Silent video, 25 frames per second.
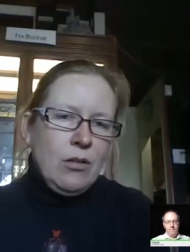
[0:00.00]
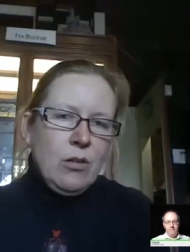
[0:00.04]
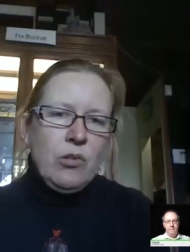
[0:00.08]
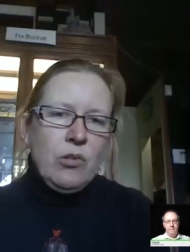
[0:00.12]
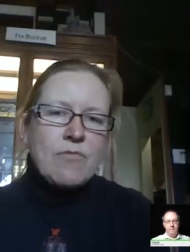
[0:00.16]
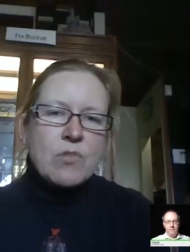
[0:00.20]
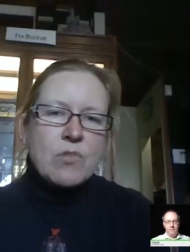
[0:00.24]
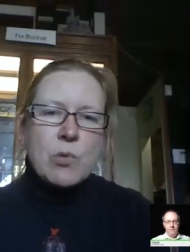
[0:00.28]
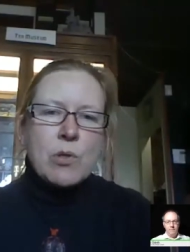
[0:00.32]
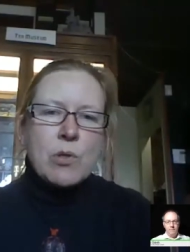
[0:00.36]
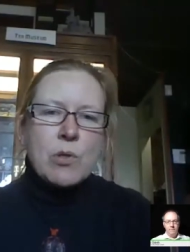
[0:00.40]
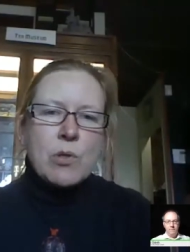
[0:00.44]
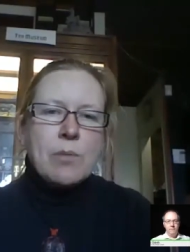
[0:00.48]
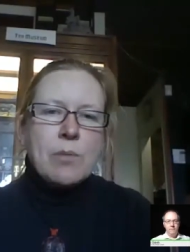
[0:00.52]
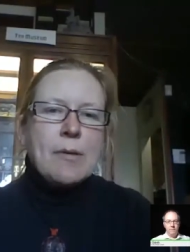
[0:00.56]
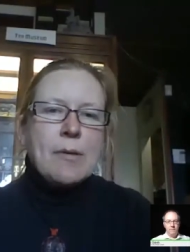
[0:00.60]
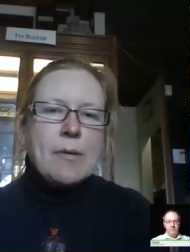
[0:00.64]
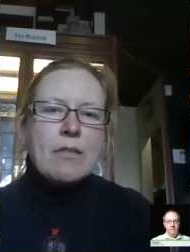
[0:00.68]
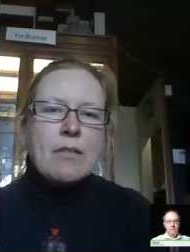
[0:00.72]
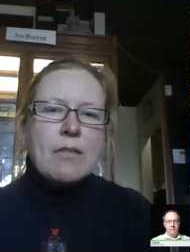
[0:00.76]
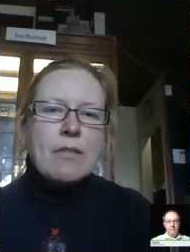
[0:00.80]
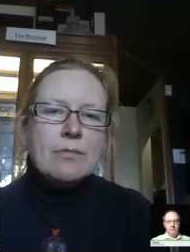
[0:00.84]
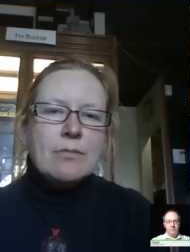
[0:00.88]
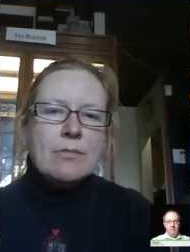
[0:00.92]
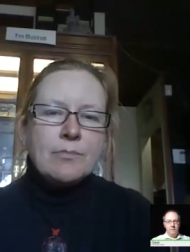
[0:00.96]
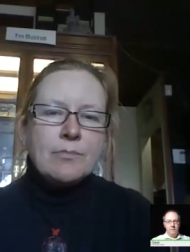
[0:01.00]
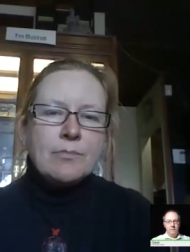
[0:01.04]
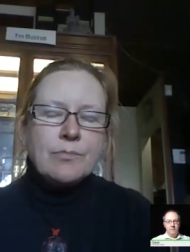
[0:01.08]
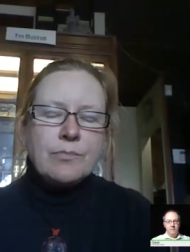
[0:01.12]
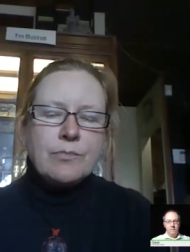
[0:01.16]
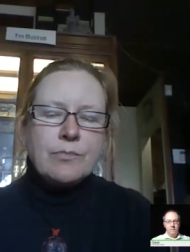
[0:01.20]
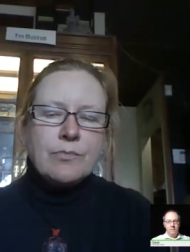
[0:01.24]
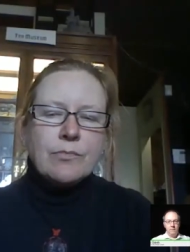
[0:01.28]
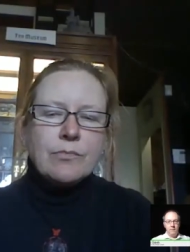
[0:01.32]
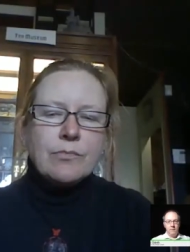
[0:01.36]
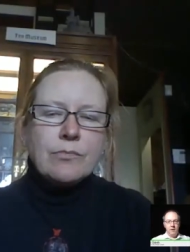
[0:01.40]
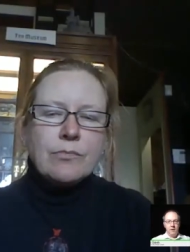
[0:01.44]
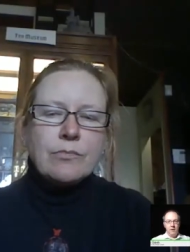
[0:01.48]
you don't have to worry about that.
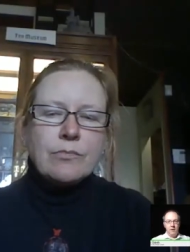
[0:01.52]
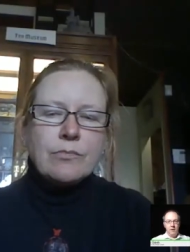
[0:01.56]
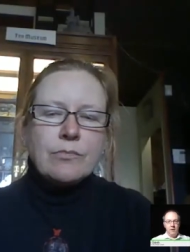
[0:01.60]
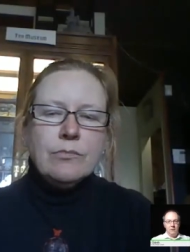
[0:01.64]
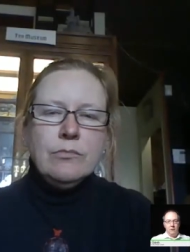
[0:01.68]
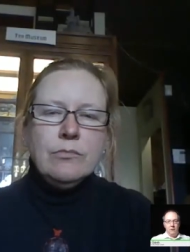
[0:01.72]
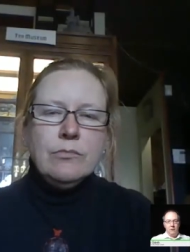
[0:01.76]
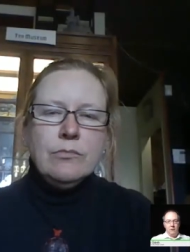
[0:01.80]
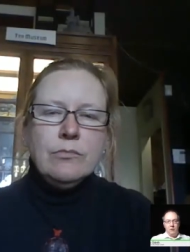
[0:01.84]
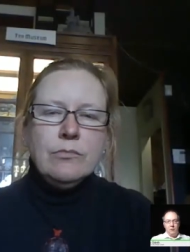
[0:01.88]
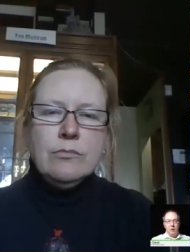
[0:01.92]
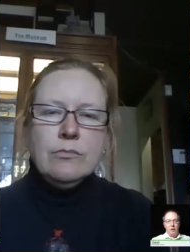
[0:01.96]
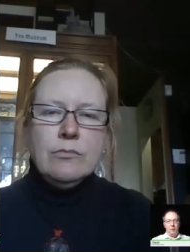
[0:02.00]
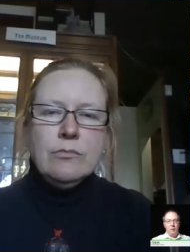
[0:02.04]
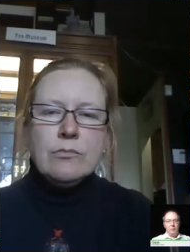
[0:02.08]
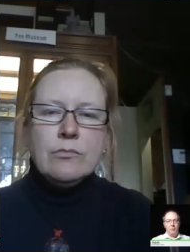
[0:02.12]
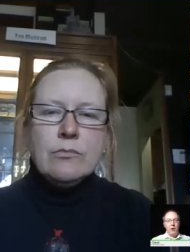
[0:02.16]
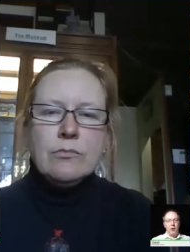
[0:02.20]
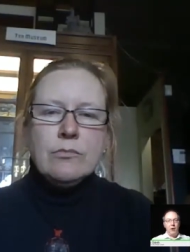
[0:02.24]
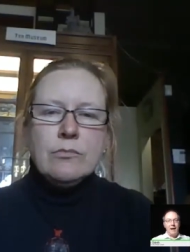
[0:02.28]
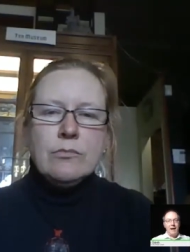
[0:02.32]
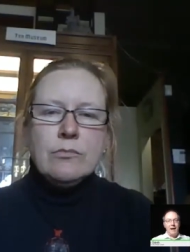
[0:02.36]
That actually makes sense,